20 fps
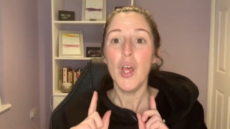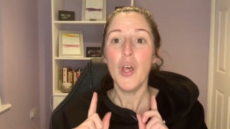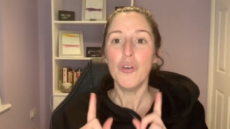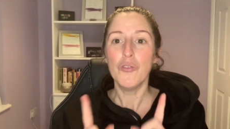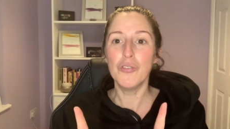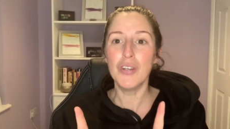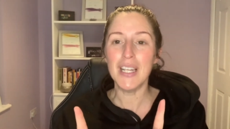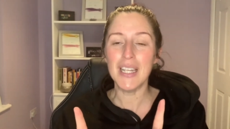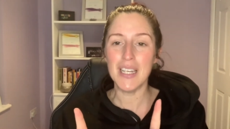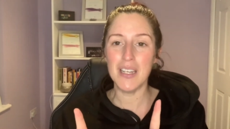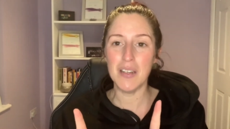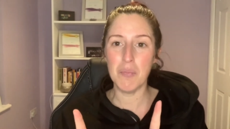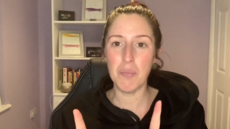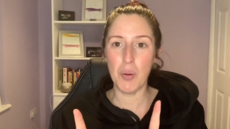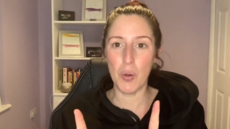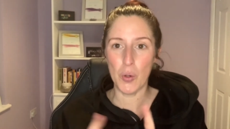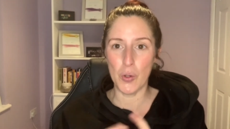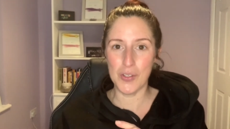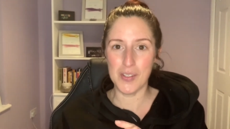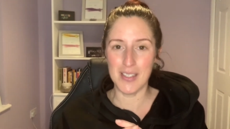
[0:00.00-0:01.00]
Really
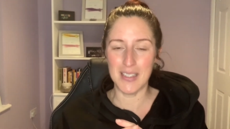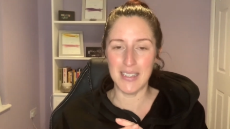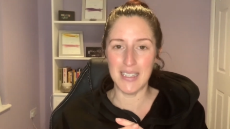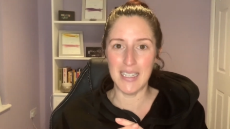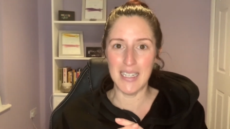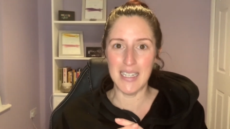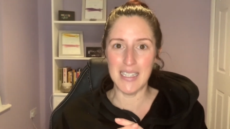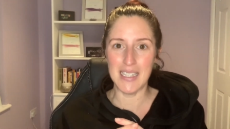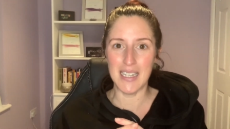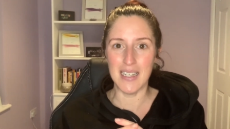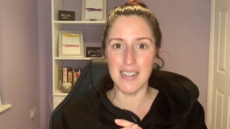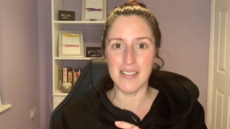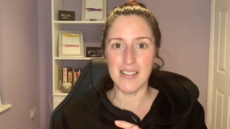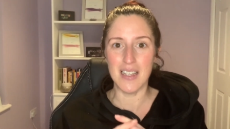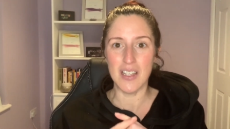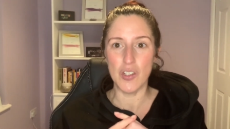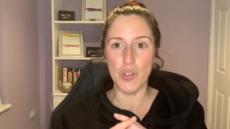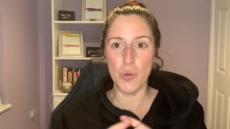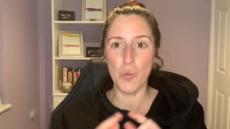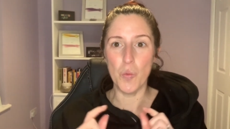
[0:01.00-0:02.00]
important, ladies,
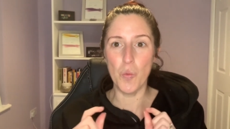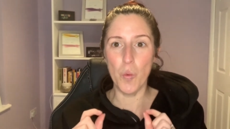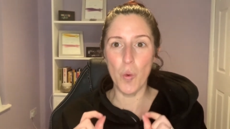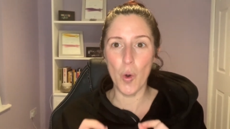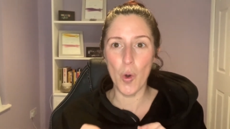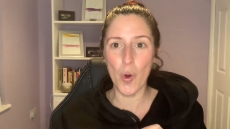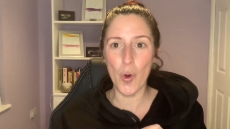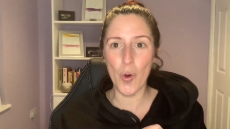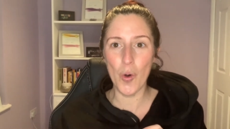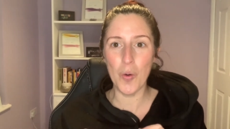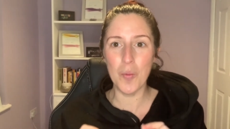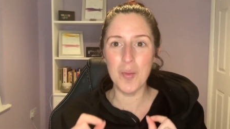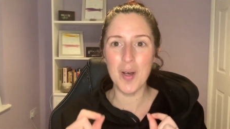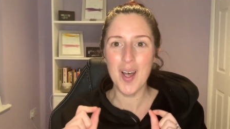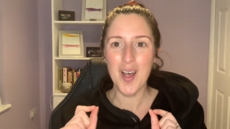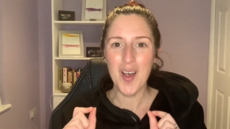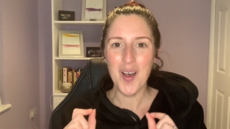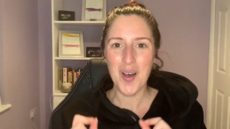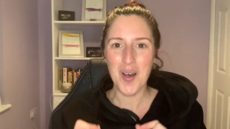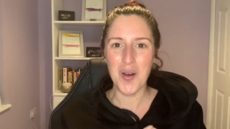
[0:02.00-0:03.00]
that you
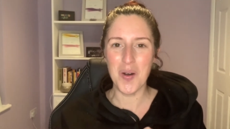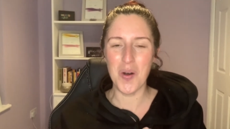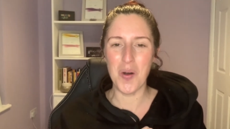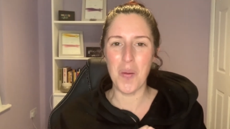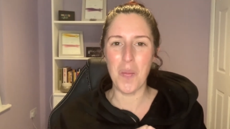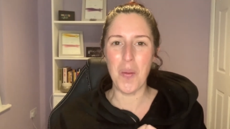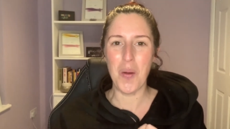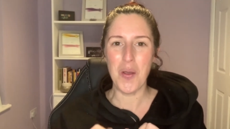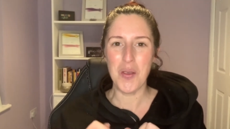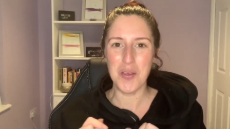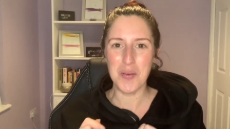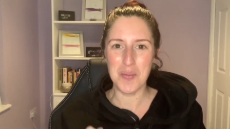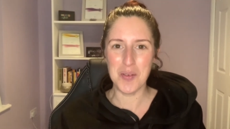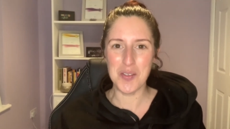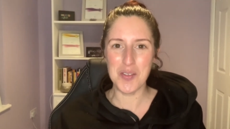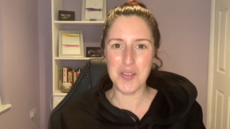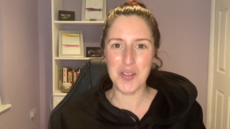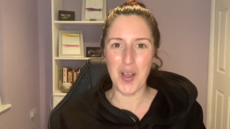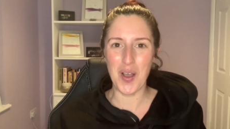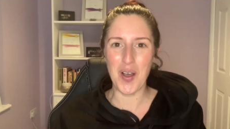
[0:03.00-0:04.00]
warm up your
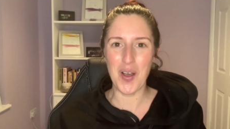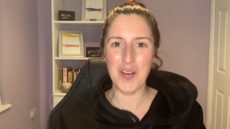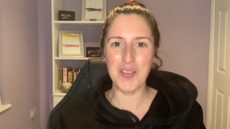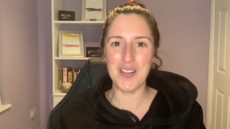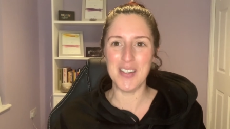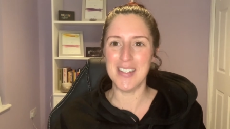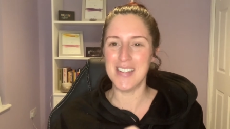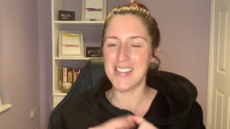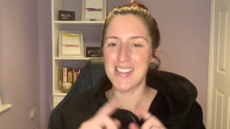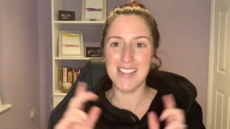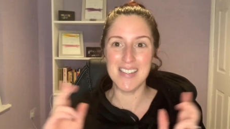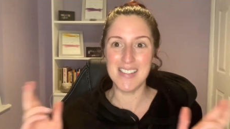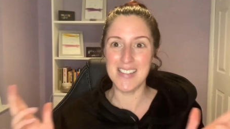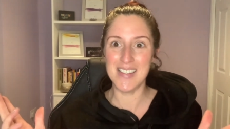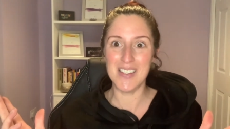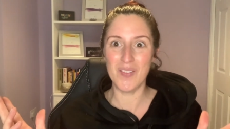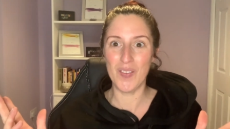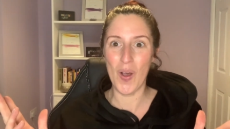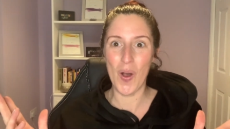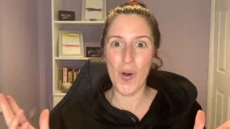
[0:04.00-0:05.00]
mascaras. This
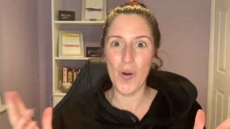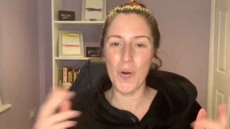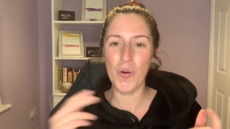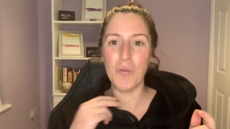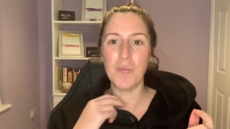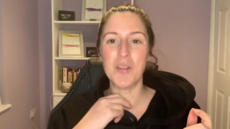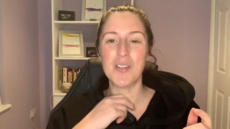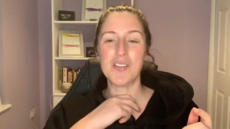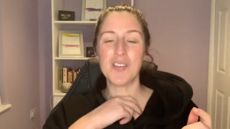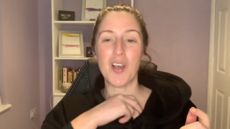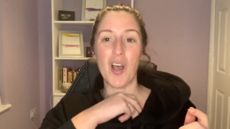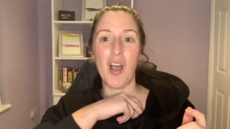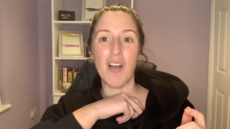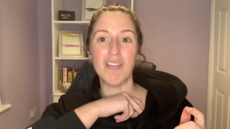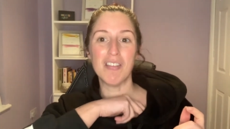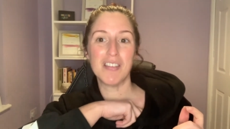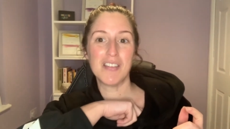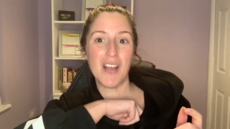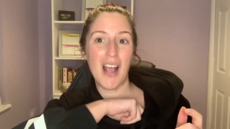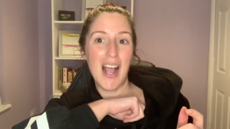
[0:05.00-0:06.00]
is for all
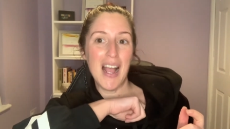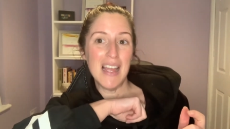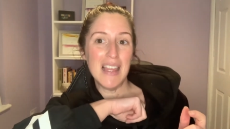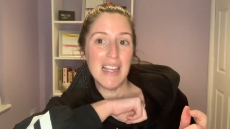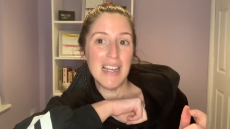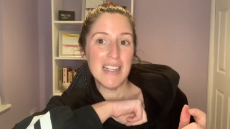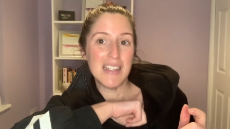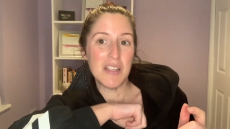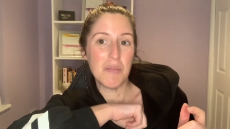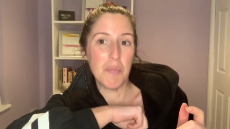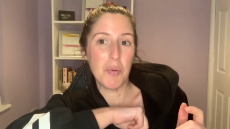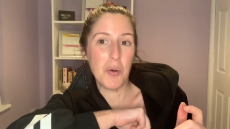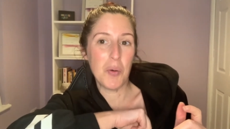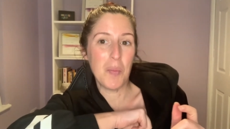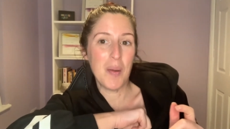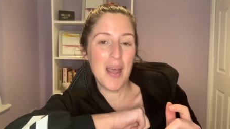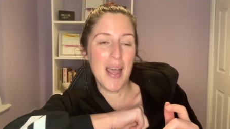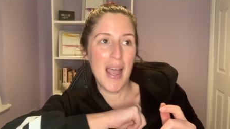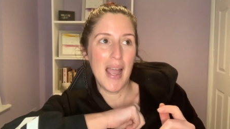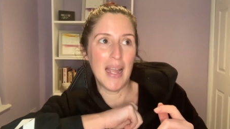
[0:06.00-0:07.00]
mascaras. So I like to put
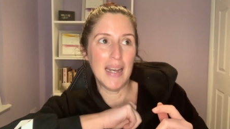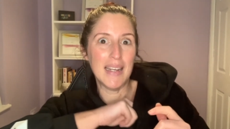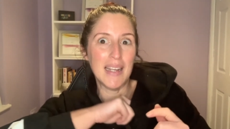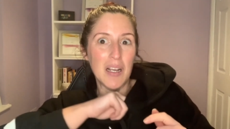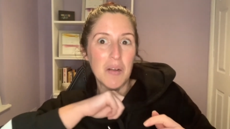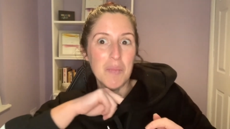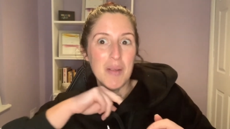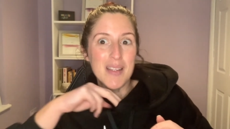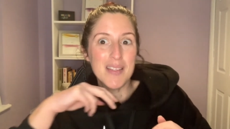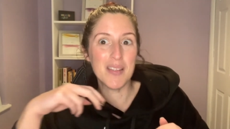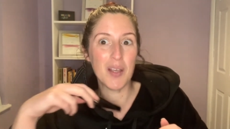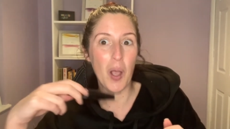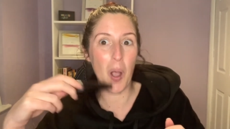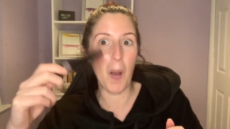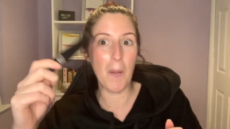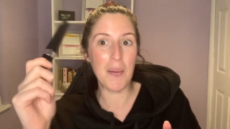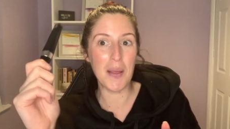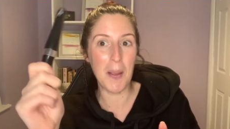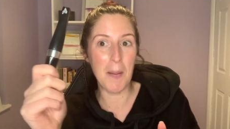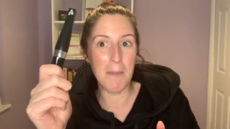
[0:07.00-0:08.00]
mine down my
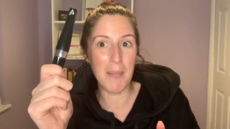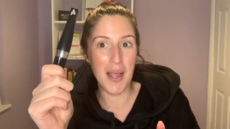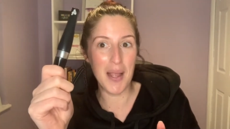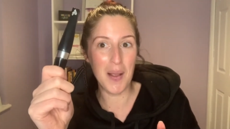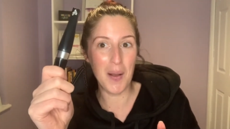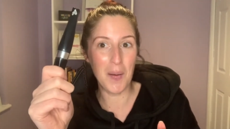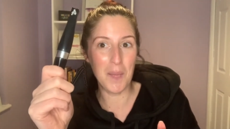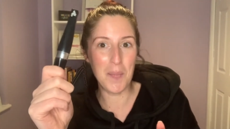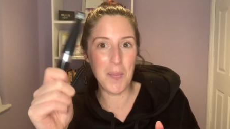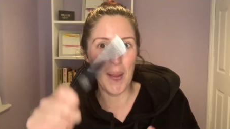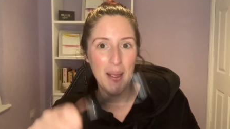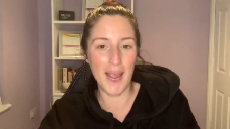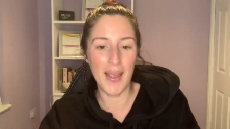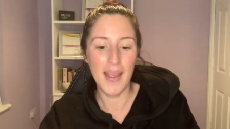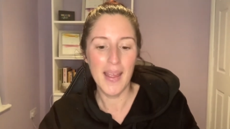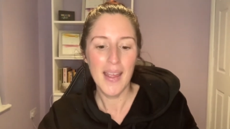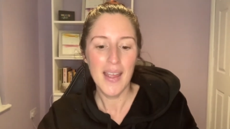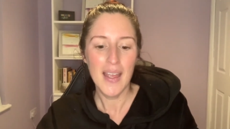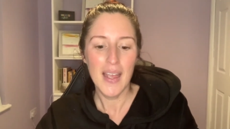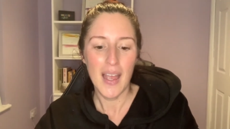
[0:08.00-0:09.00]
top in my armpit.
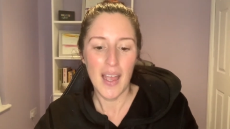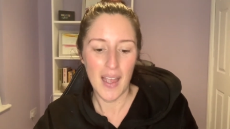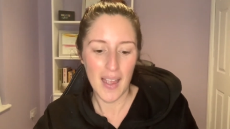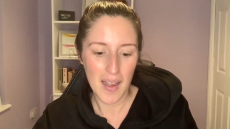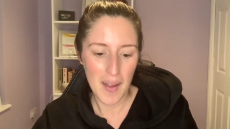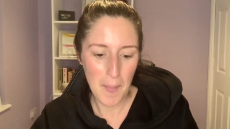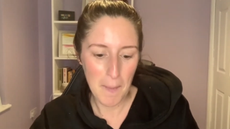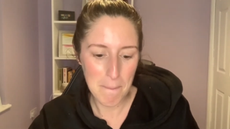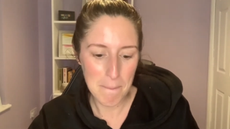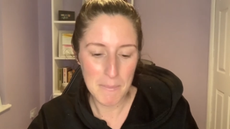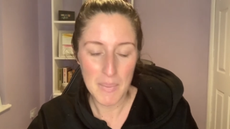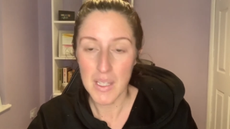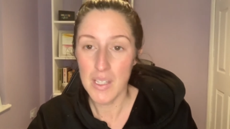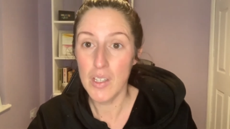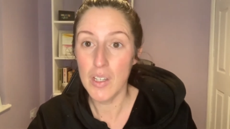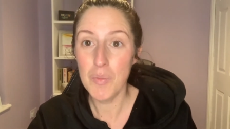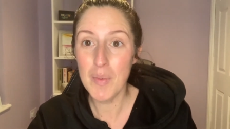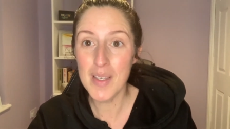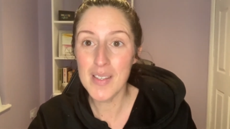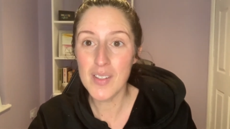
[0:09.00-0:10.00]
Um,
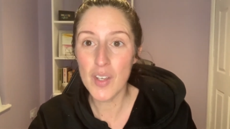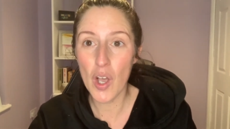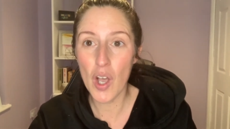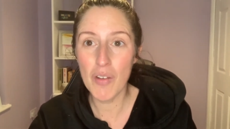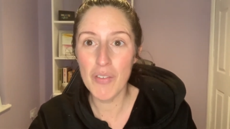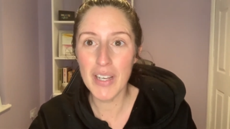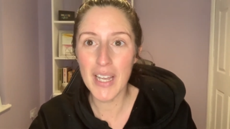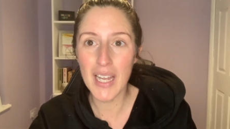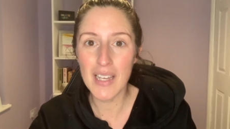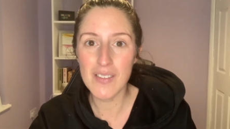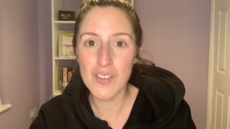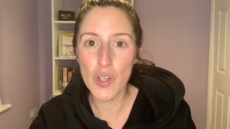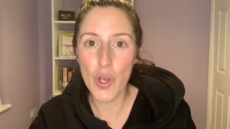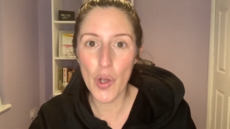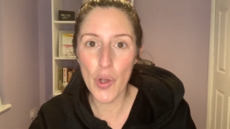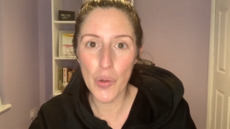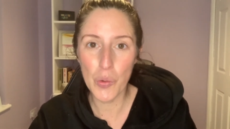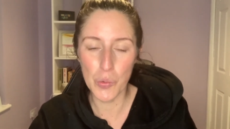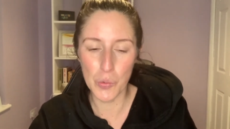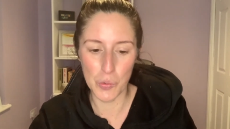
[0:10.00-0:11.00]
your mascara gets
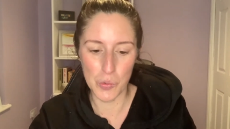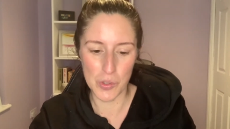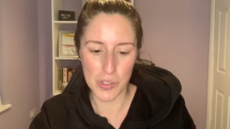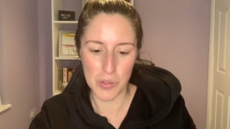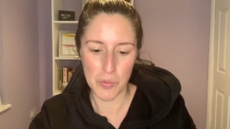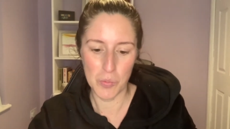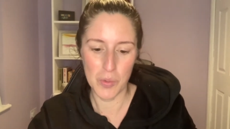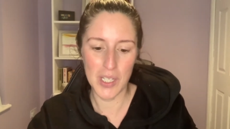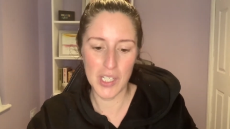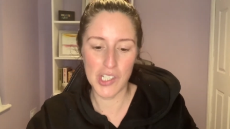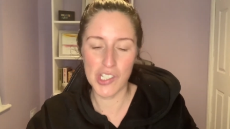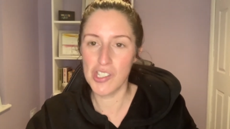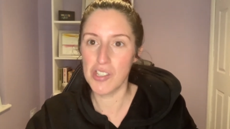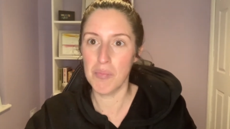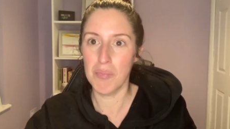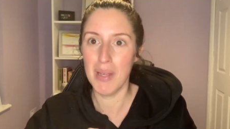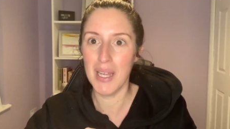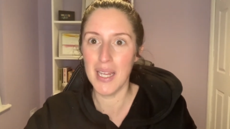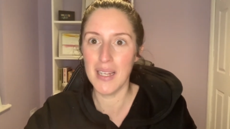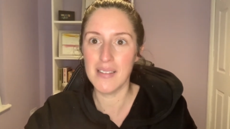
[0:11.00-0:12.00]
cold, which
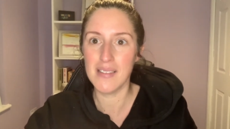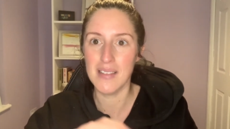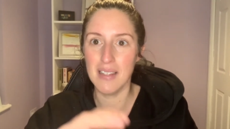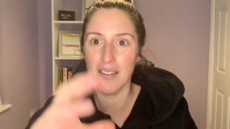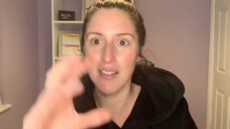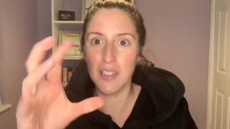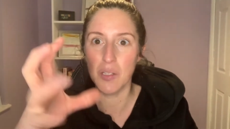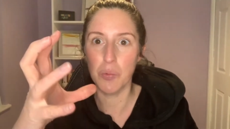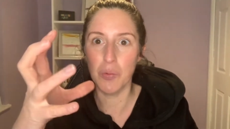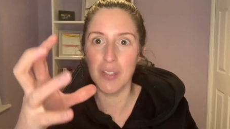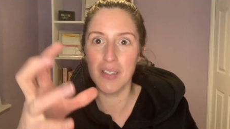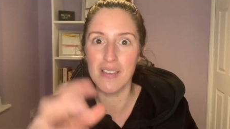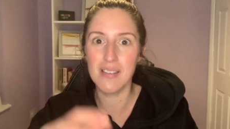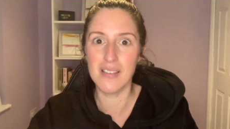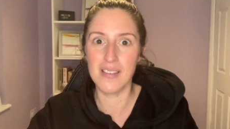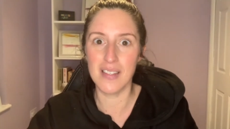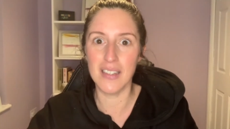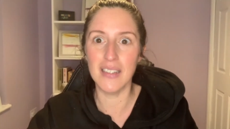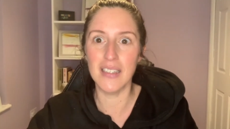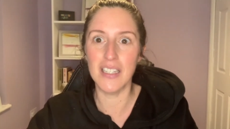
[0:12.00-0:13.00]
makes the liquid
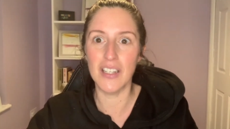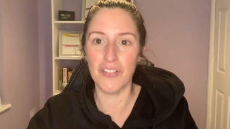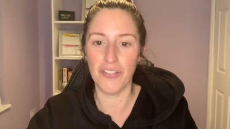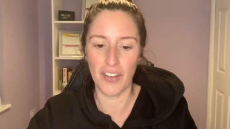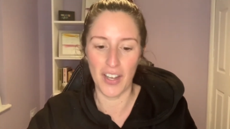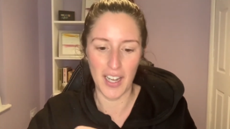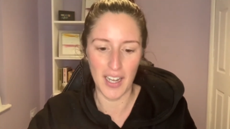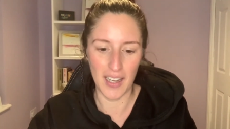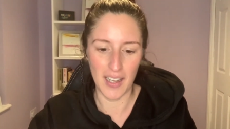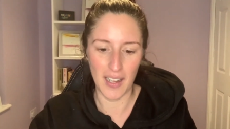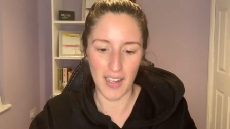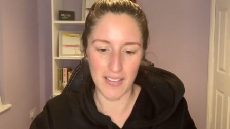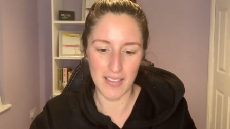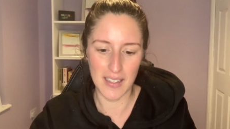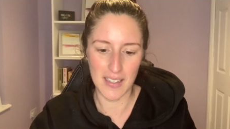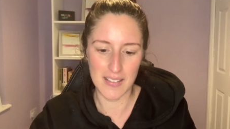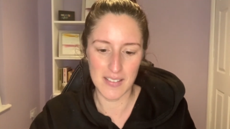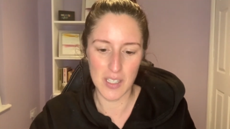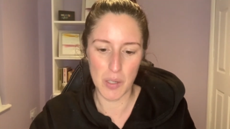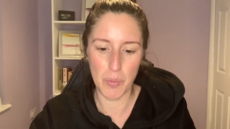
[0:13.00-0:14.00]
solidify, and
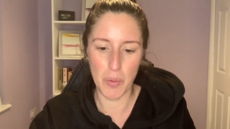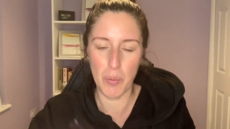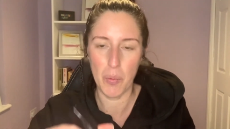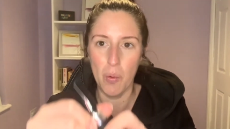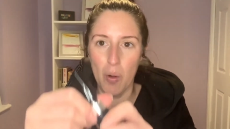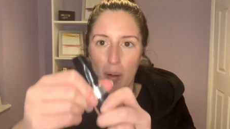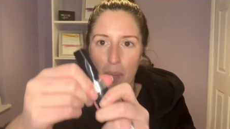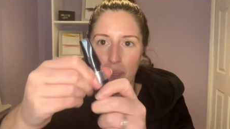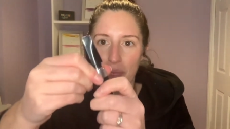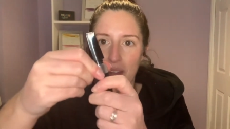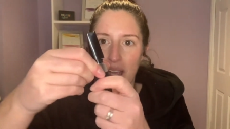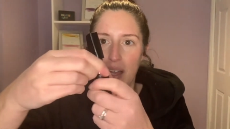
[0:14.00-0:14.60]
that's not what we want.